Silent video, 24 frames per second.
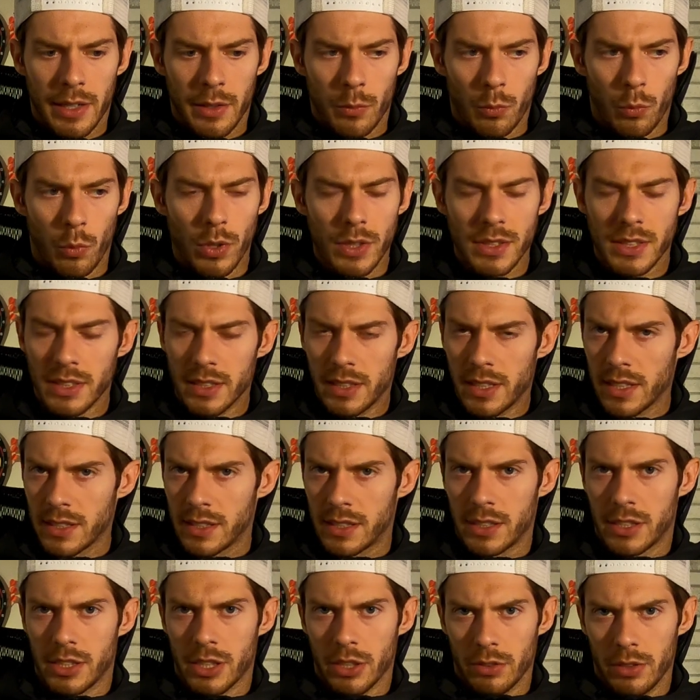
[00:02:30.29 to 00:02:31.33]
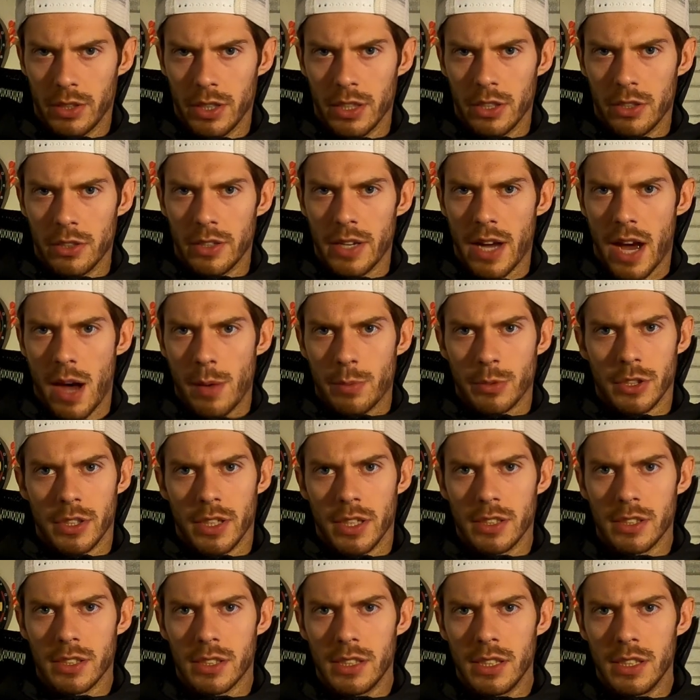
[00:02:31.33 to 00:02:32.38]
wasn't necessarily a good option. I
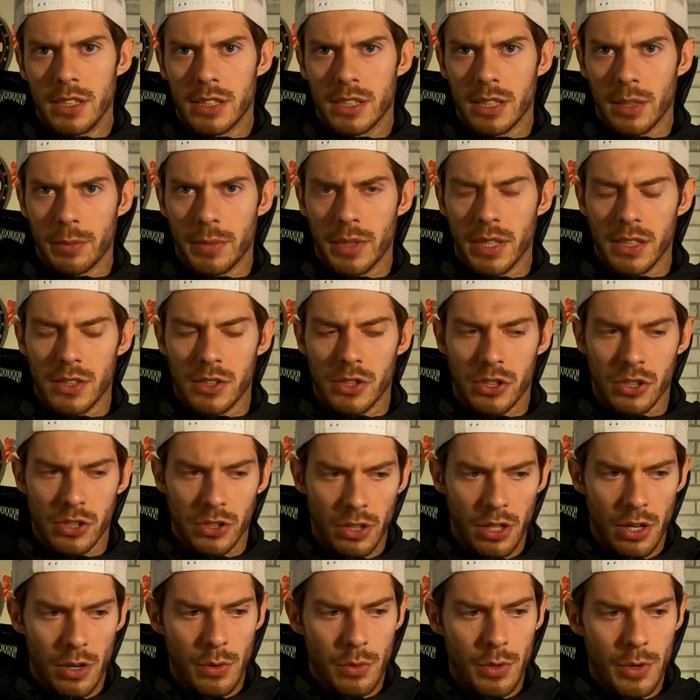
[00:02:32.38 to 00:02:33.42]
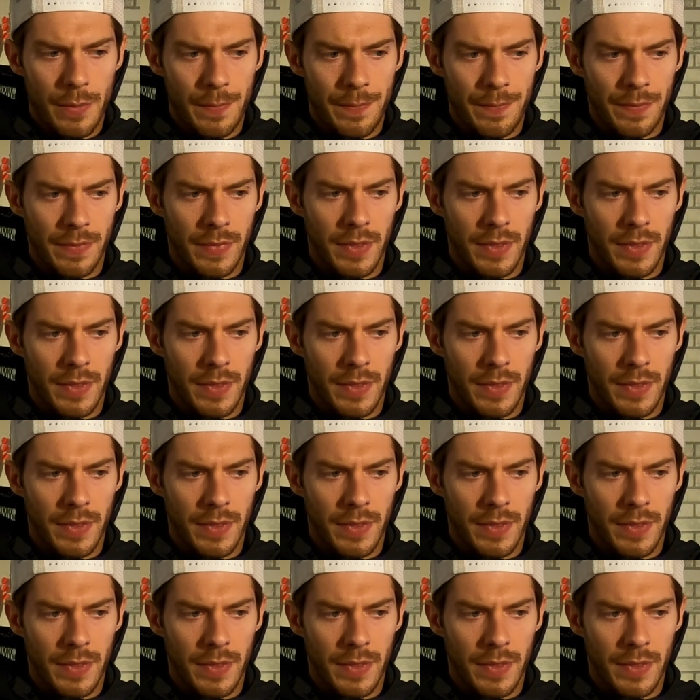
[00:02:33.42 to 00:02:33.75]
just need something slow